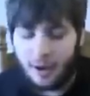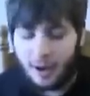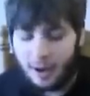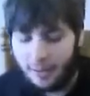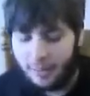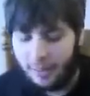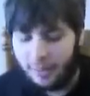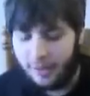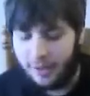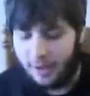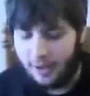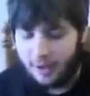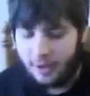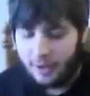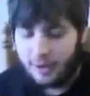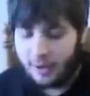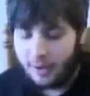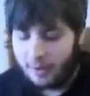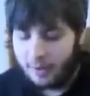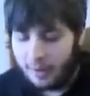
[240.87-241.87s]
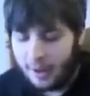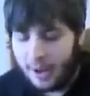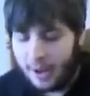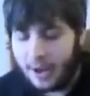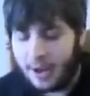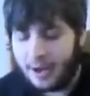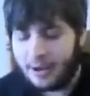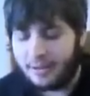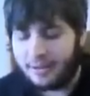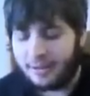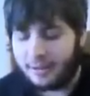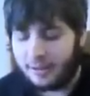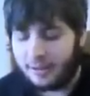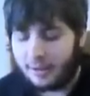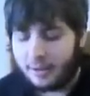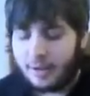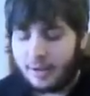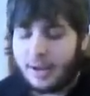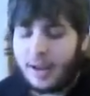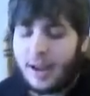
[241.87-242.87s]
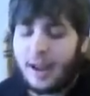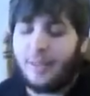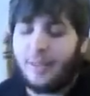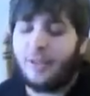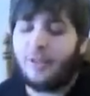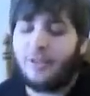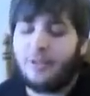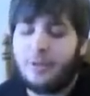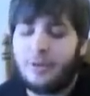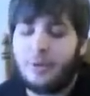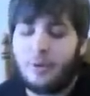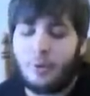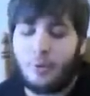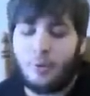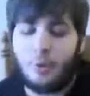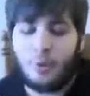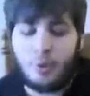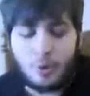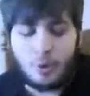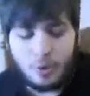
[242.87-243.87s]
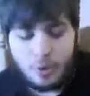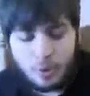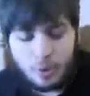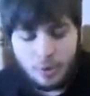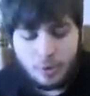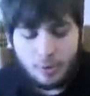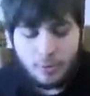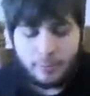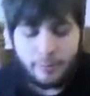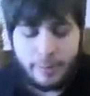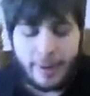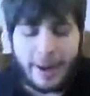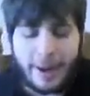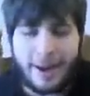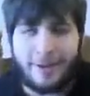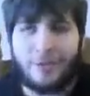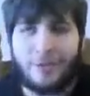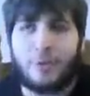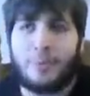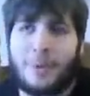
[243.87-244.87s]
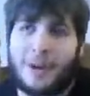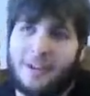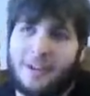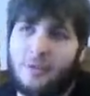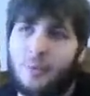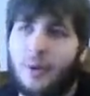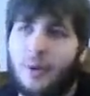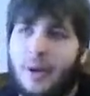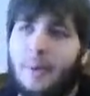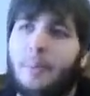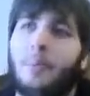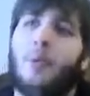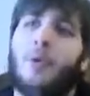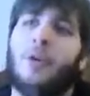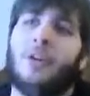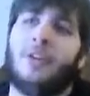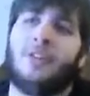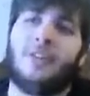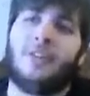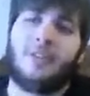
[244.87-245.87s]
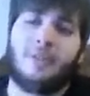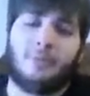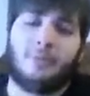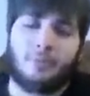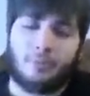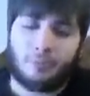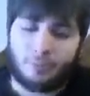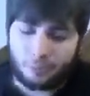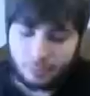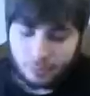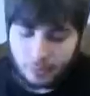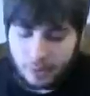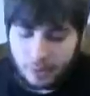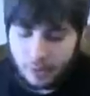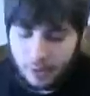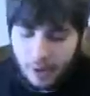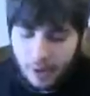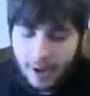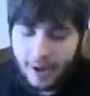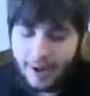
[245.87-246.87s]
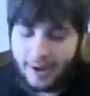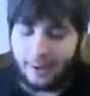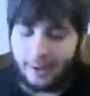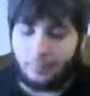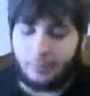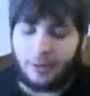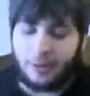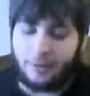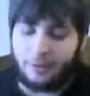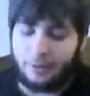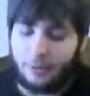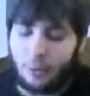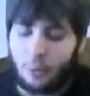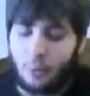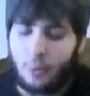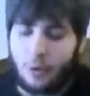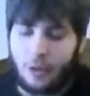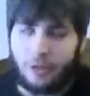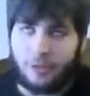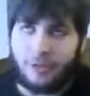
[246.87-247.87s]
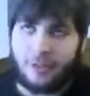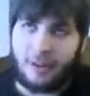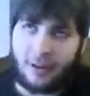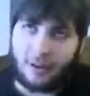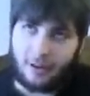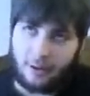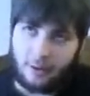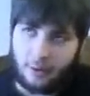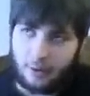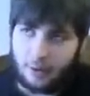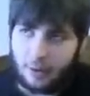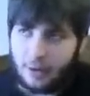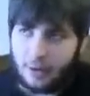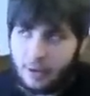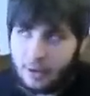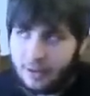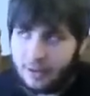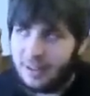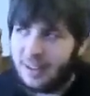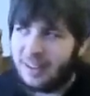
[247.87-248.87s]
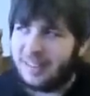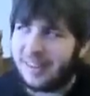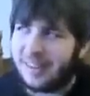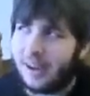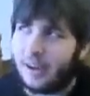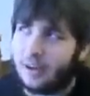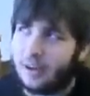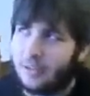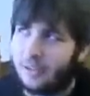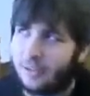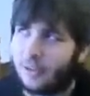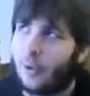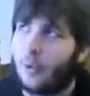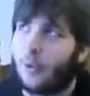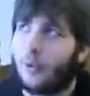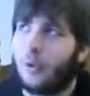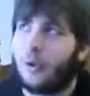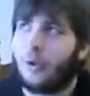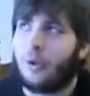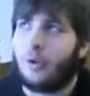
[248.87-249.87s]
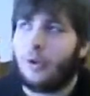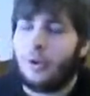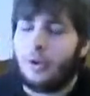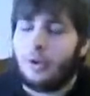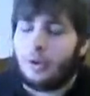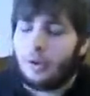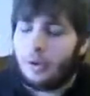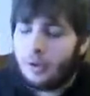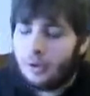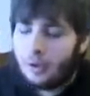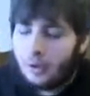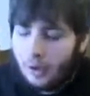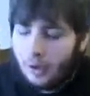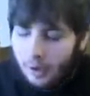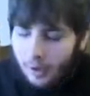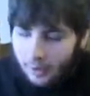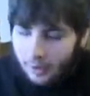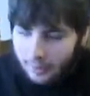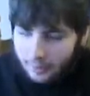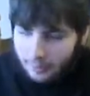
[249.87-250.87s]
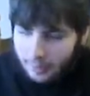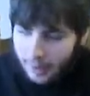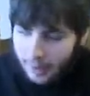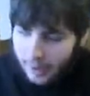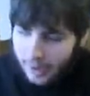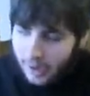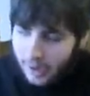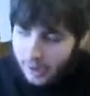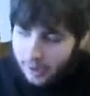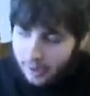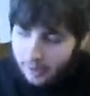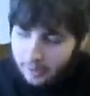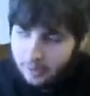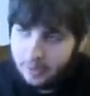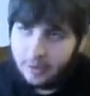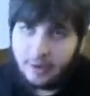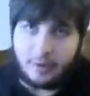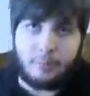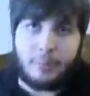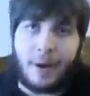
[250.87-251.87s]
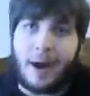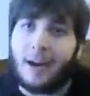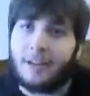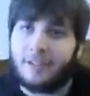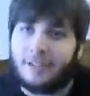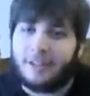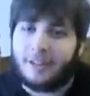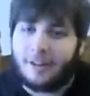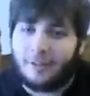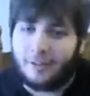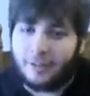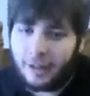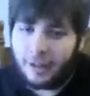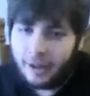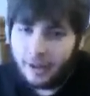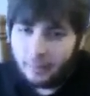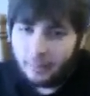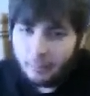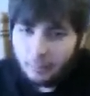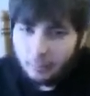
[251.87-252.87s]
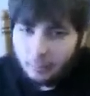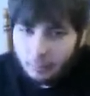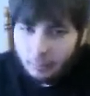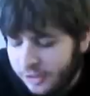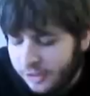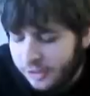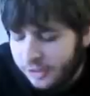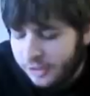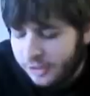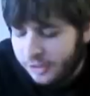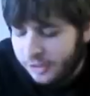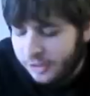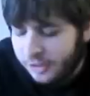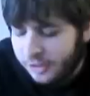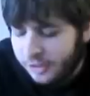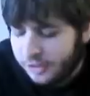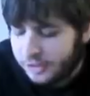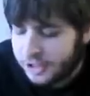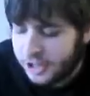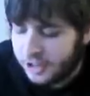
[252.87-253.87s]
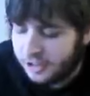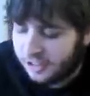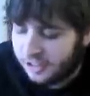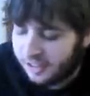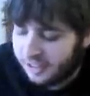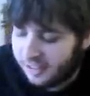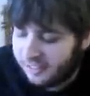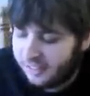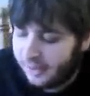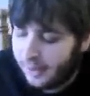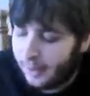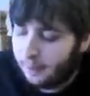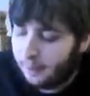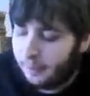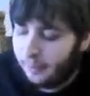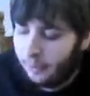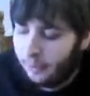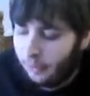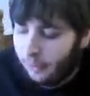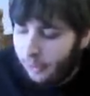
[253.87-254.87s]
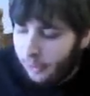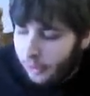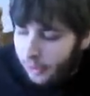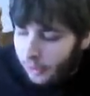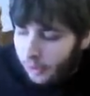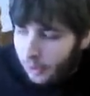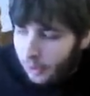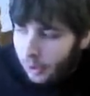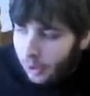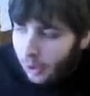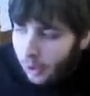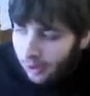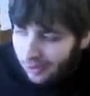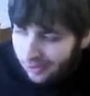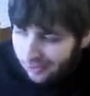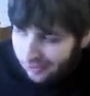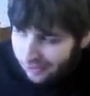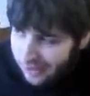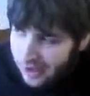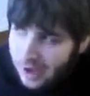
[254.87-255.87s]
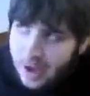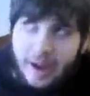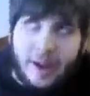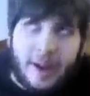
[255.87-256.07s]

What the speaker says: and the 8 and the 2 pay for my 20 points, and I'm left with 10. So that's how you score a hand positively. And this is just an example of